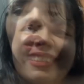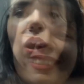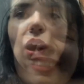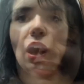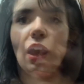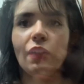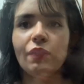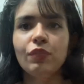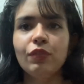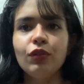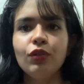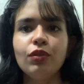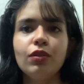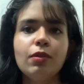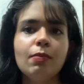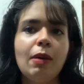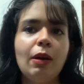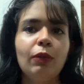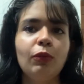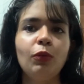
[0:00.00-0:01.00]
I was just
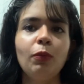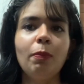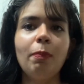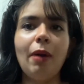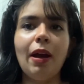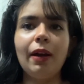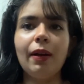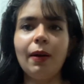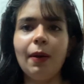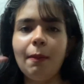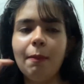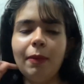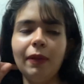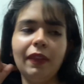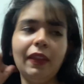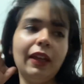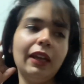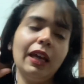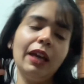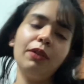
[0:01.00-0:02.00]
about to pack up, but
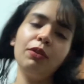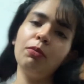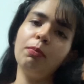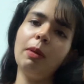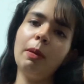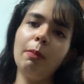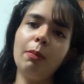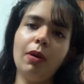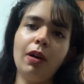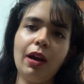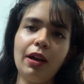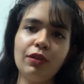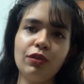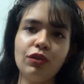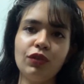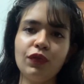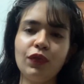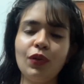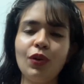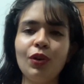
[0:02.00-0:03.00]
then I remember I
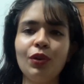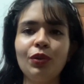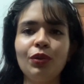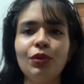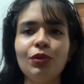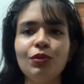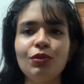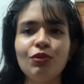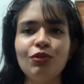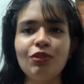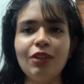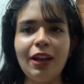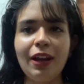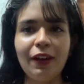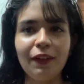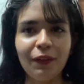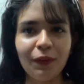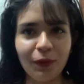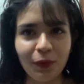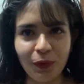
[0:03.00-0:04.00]
just forgot to share
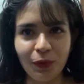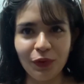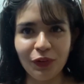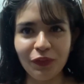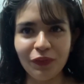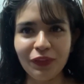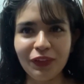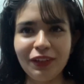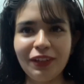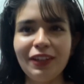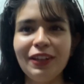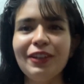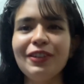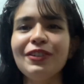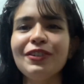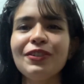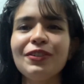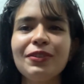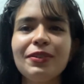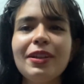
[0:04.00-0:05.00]
the quote of the day.
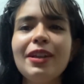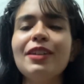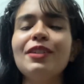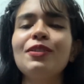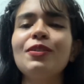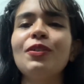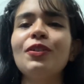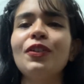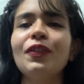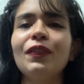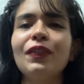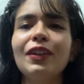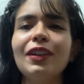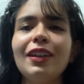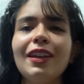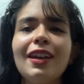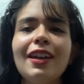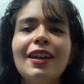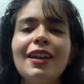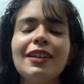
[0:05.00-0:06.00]
So today's quote of the
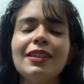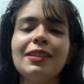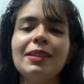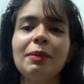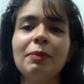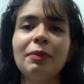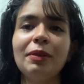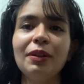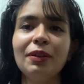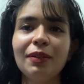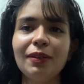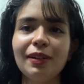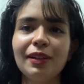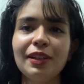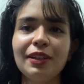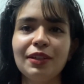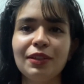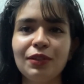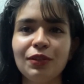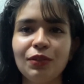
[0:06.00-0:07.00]
day is something
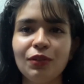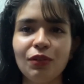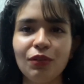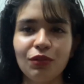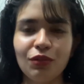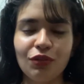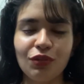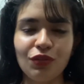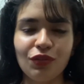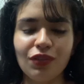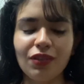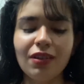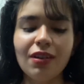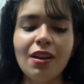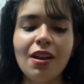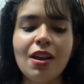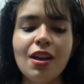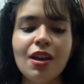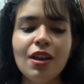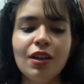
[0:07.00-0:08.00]
related to nutrition.
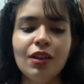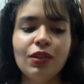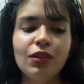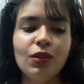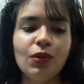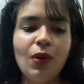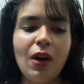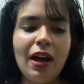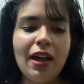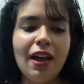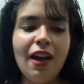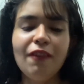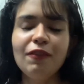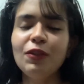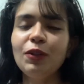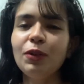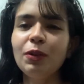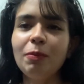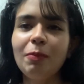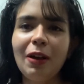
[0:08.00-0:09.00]
So I have
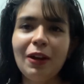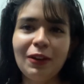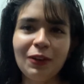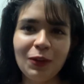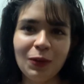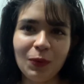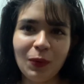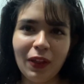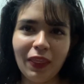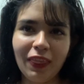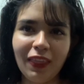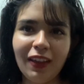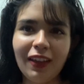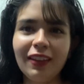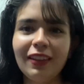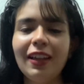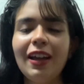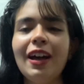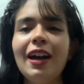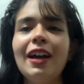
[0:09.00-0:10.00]
to remind you one thing,
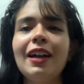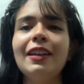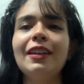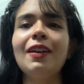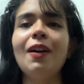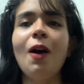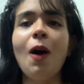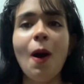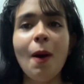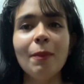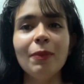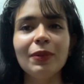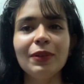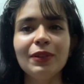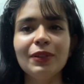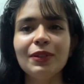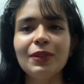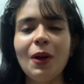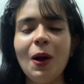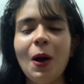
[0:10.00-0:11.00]
that almonds